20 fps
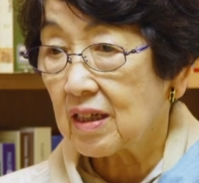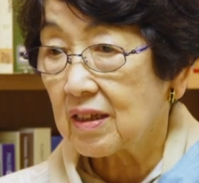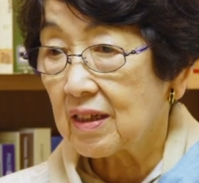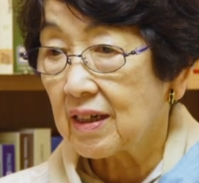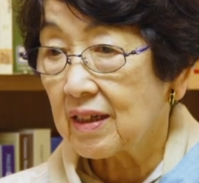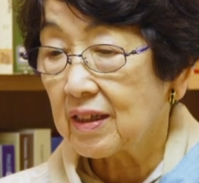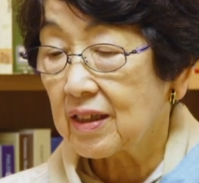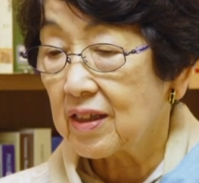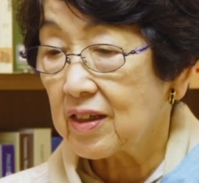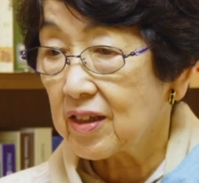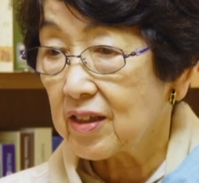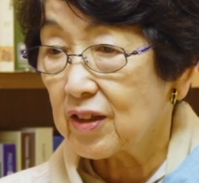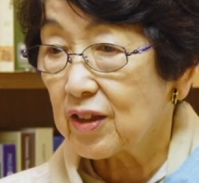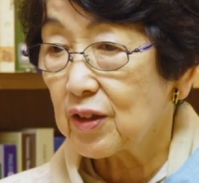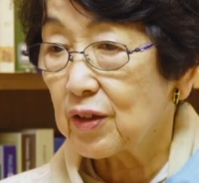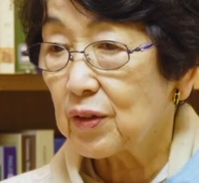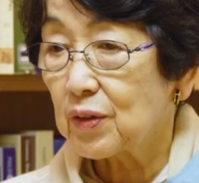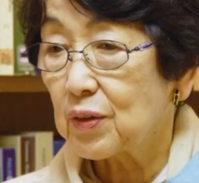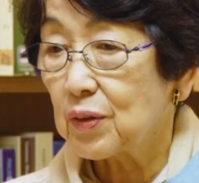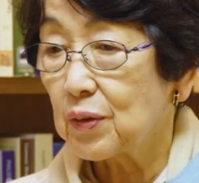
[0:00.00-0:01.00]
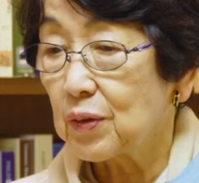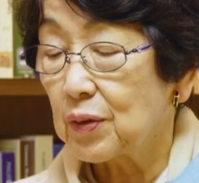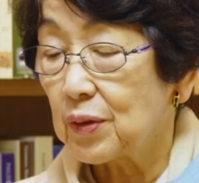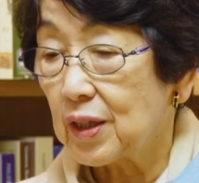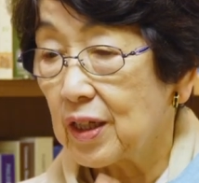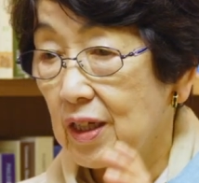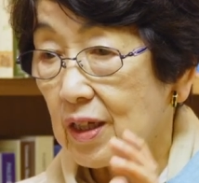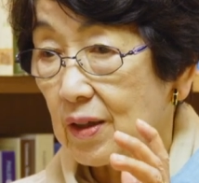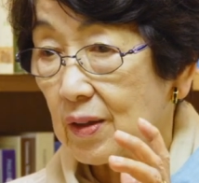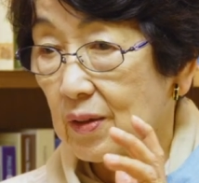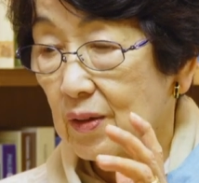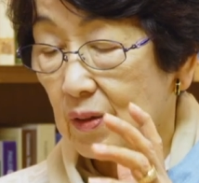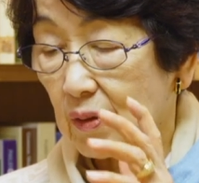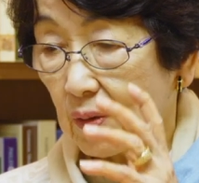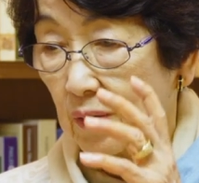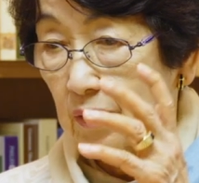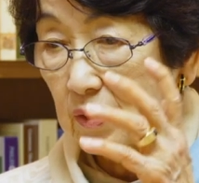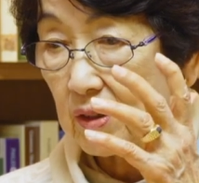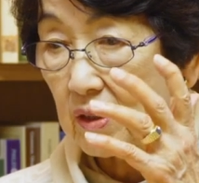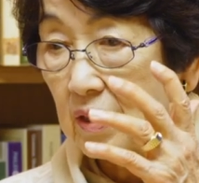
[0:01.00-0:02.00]
are geared to
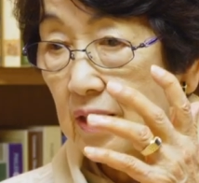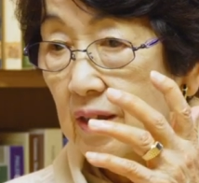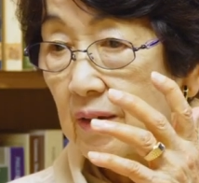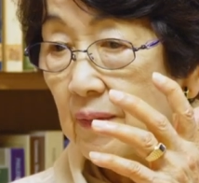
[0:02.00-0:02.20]
those